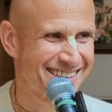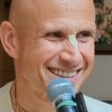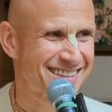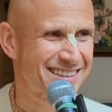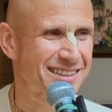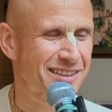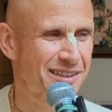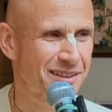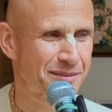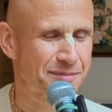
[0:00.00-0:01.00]
This
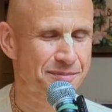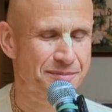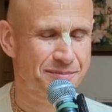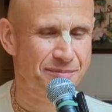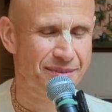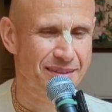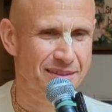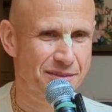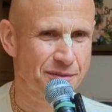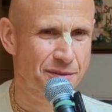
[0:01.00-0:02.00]

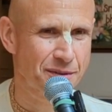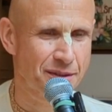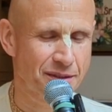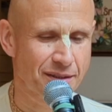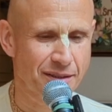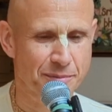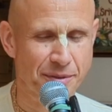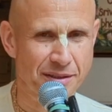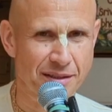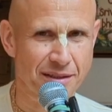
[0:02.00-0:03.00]
in this
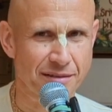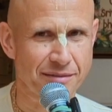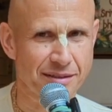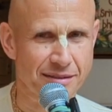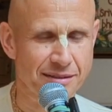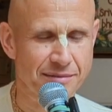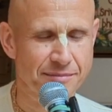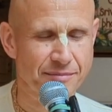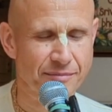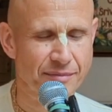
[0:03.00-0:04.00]
particular verse,
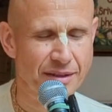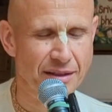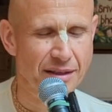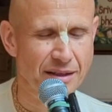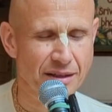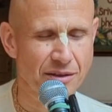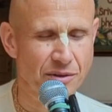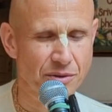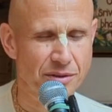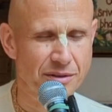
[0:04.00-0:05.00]

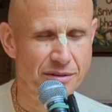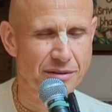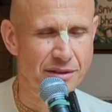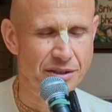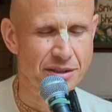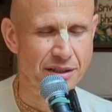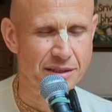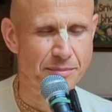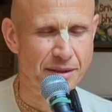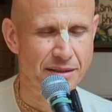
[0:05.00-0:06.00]
Lord Krishna
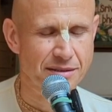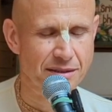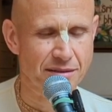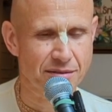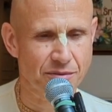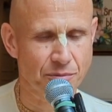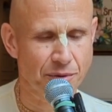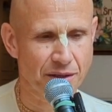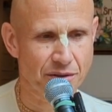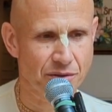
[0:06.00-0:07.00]
explains that
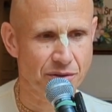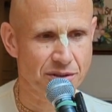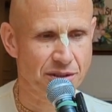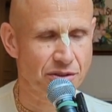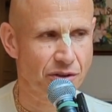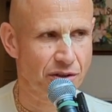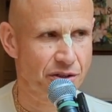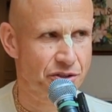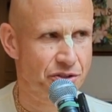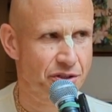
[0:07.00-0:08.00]
one who is in
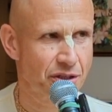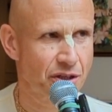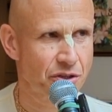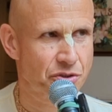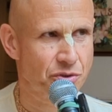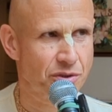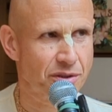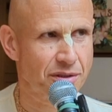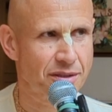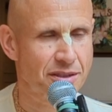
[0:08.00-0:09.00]
knowledge
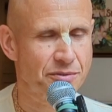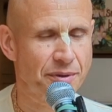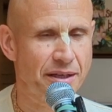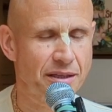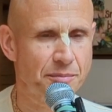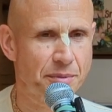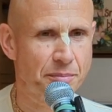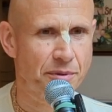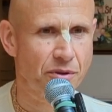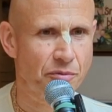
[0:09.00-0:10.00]
shouldn't dissuade
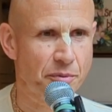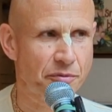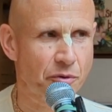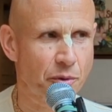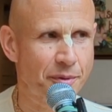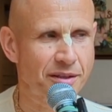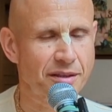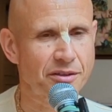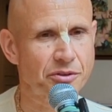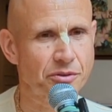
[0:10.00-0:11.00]
people of performing
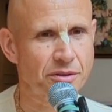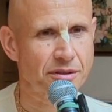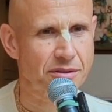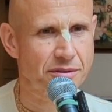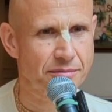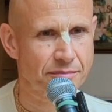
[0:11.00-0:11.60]
their duties.